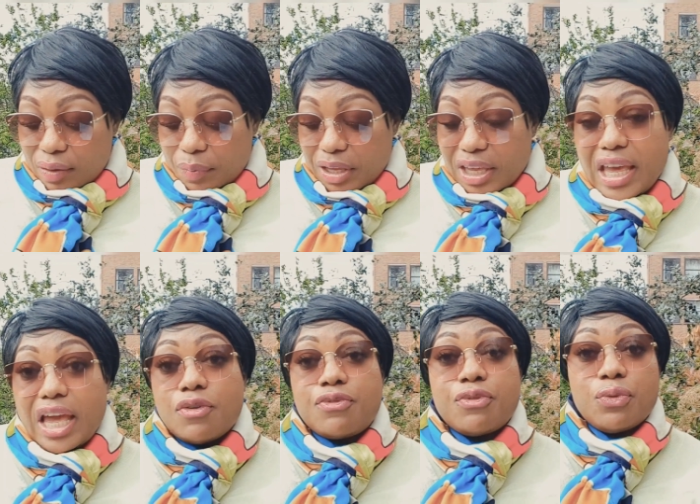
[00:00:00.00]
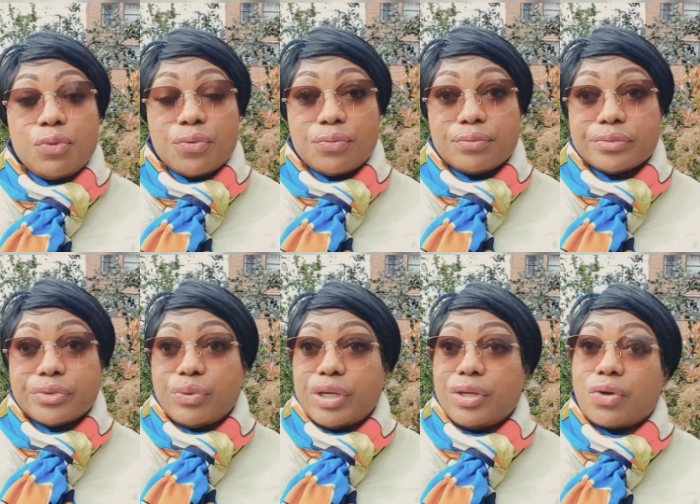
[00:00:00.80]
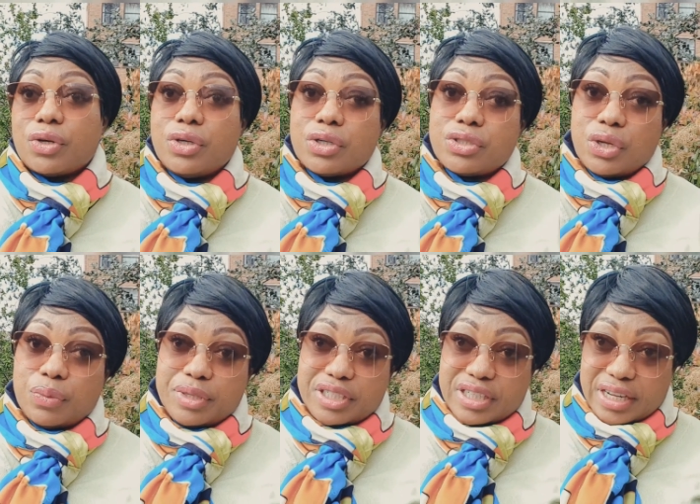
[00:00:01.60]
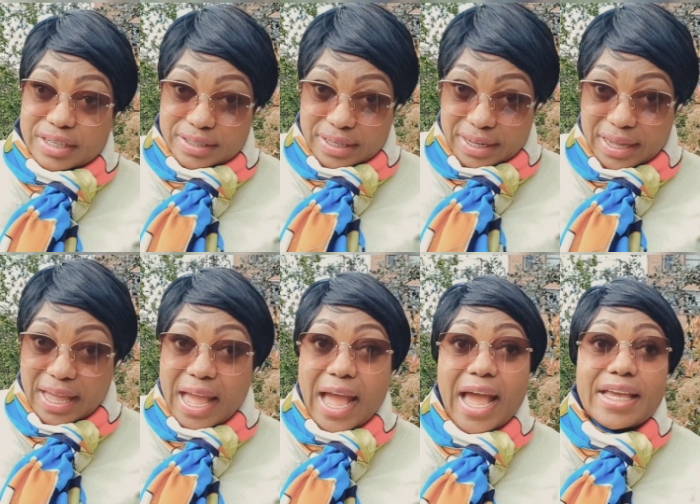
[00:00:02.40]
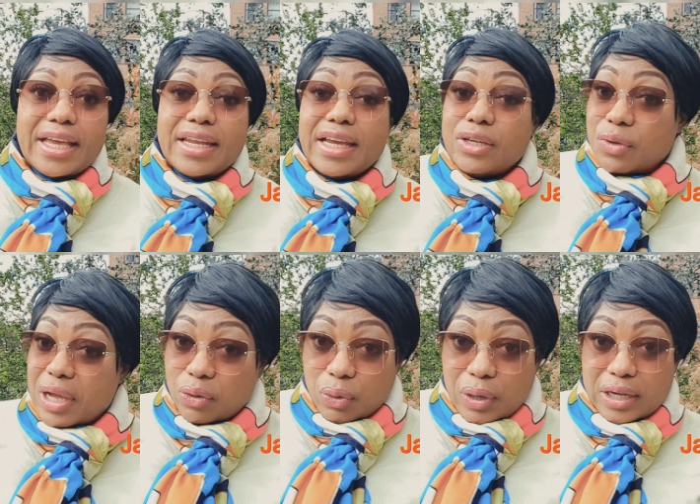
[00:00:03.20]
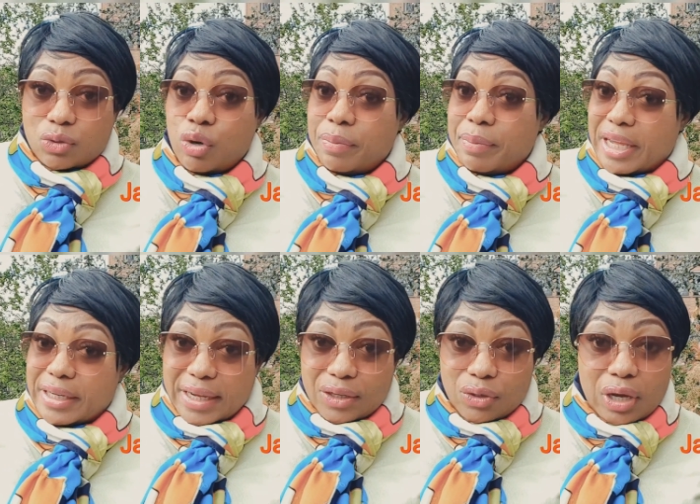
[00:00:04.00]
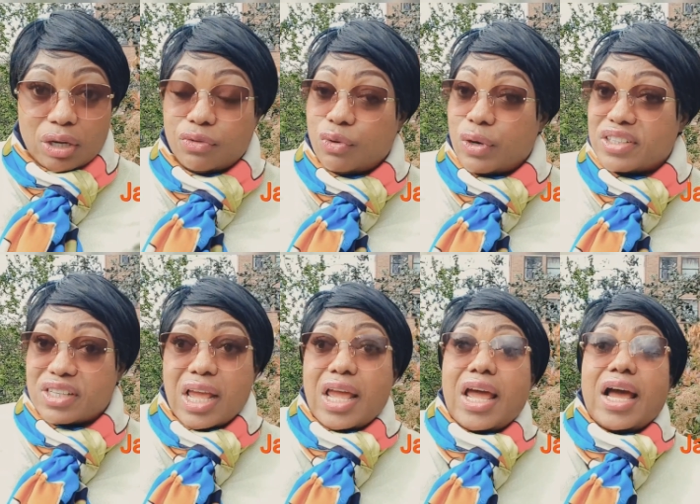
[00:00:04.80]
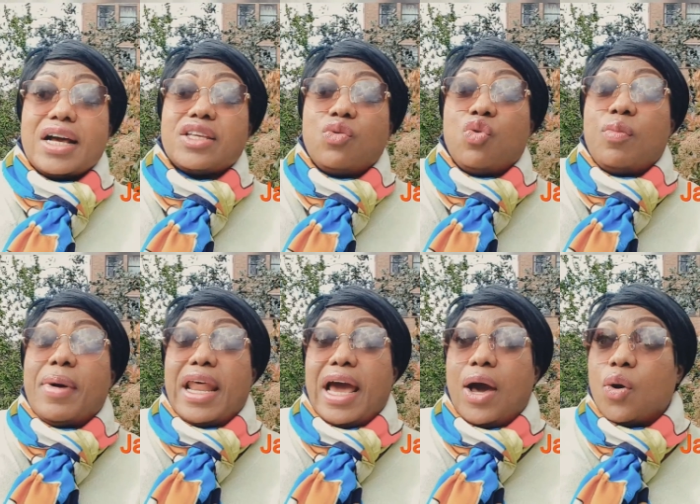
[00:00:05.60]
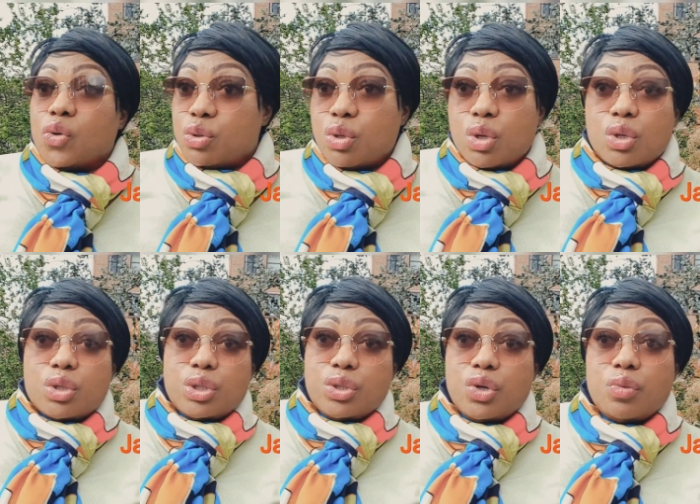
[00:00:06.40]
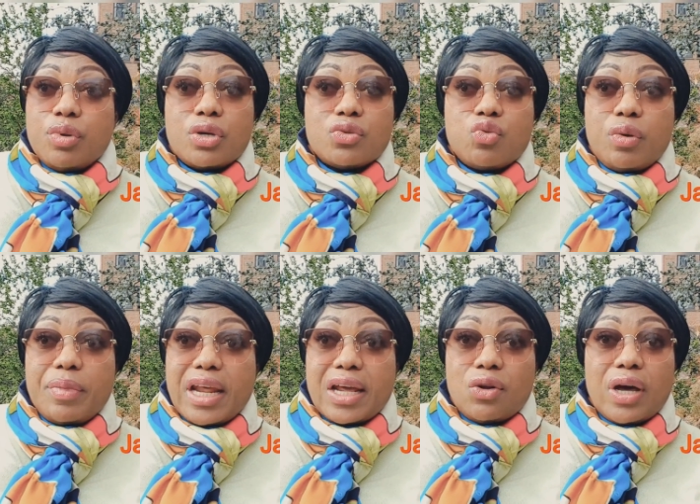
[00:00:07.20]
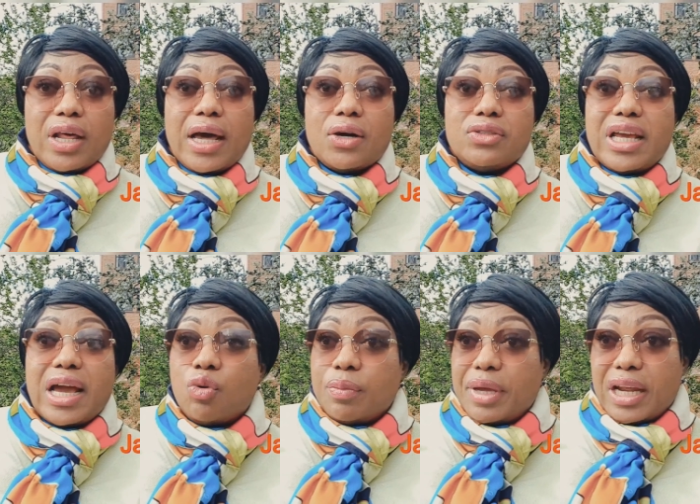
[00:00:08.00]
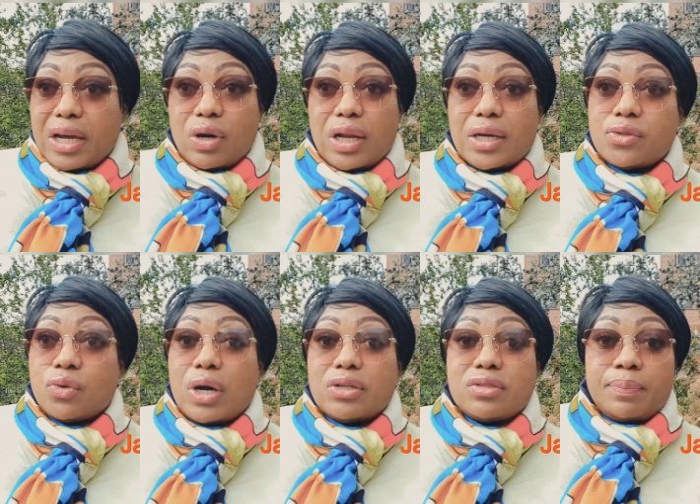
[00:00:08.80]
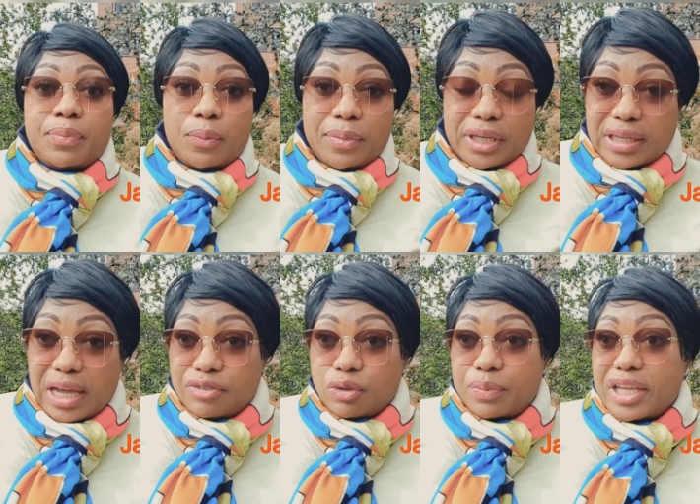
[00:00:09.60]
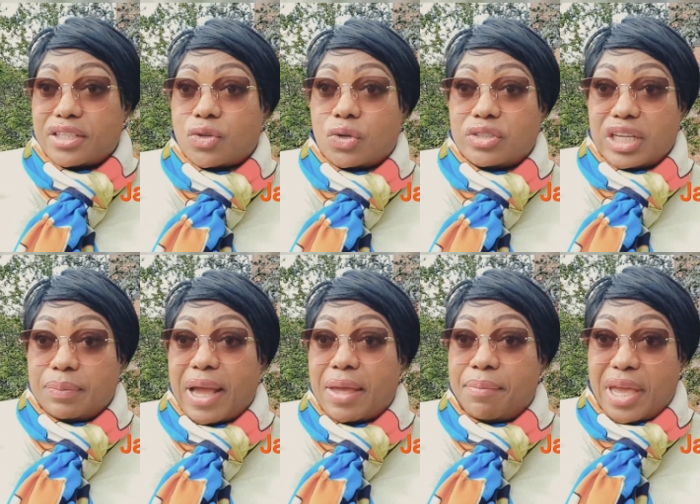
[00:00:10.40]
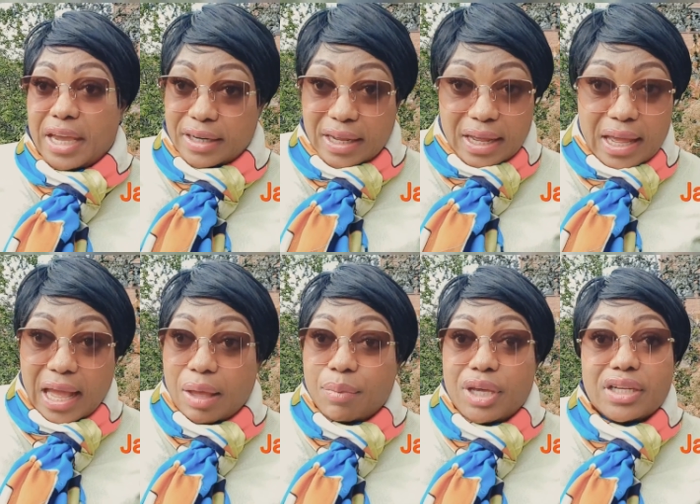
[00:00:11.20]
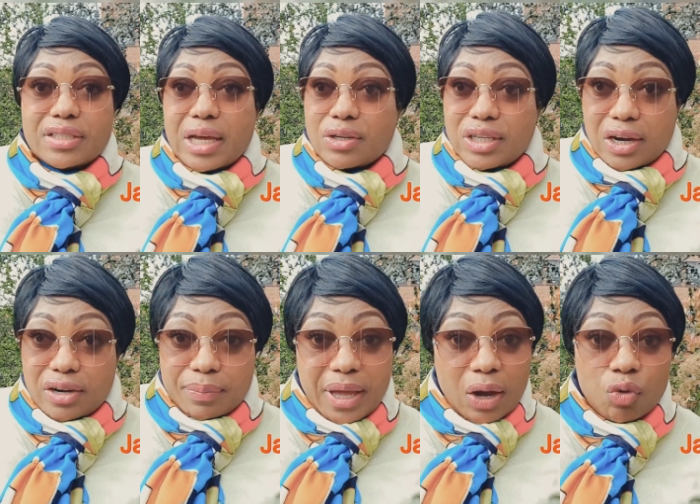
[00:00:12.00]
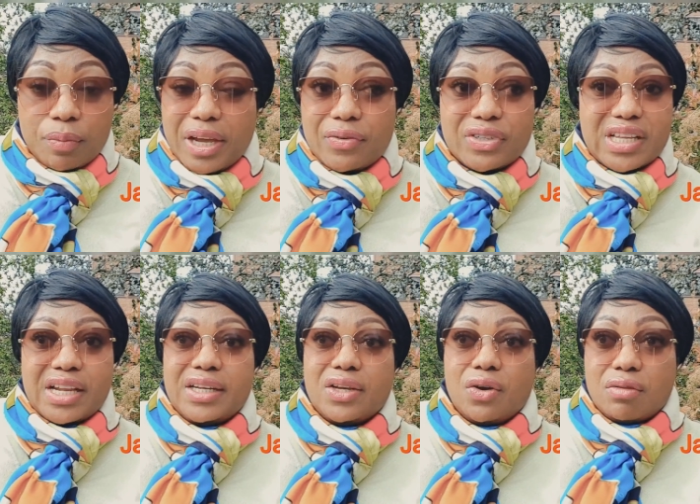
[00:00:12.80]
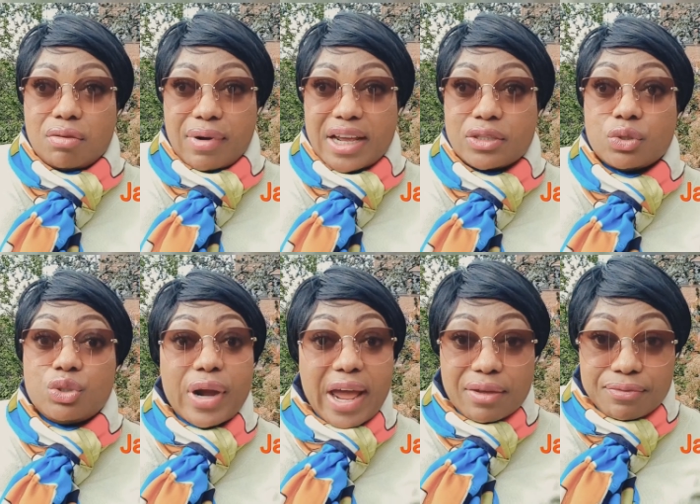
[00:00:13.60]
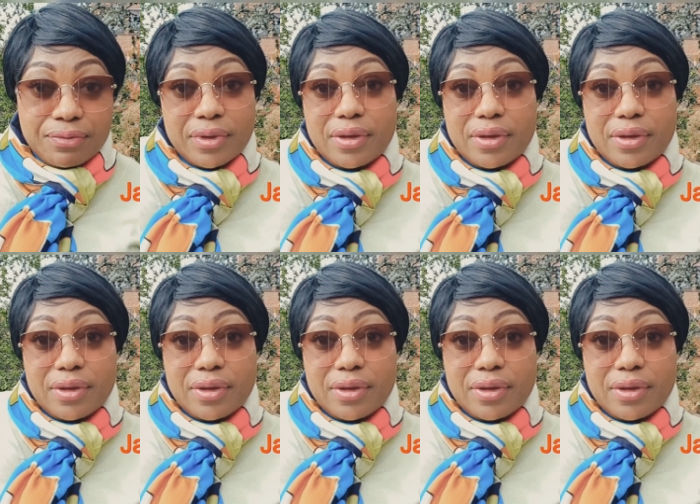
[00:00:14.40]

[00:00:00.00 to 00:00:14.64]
be careful the way you conduct your business there. I hear that you can't look at women there. You cannot even ask a woman out, you know, because women are not allowed. Their women are not allowed to go out in public. They have to be escorted by men. I mean, in Saudi Arabia, women recently got the right to drive.